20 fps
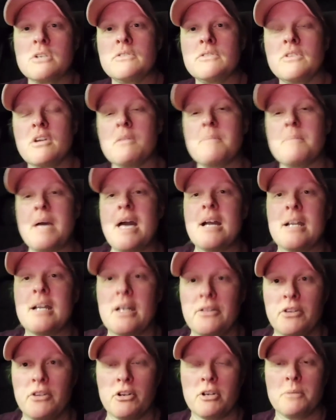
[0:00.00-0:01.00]
their back
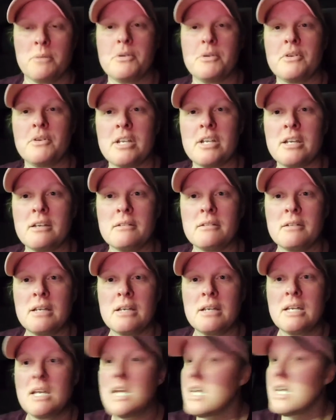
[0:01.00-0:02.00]
on their community.
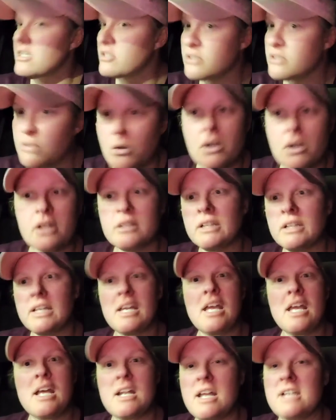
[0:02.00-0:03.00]

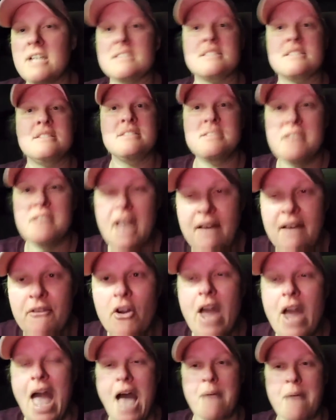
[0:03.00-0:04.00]
Historically, it has
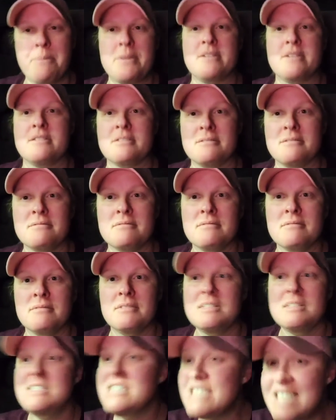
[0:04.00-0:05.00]
never happened.
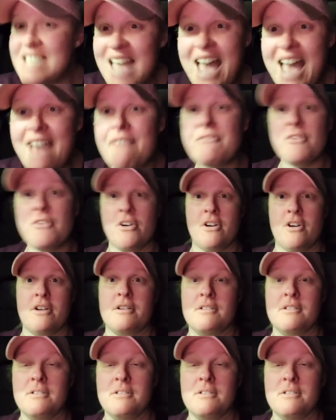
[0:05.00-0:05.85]
Never.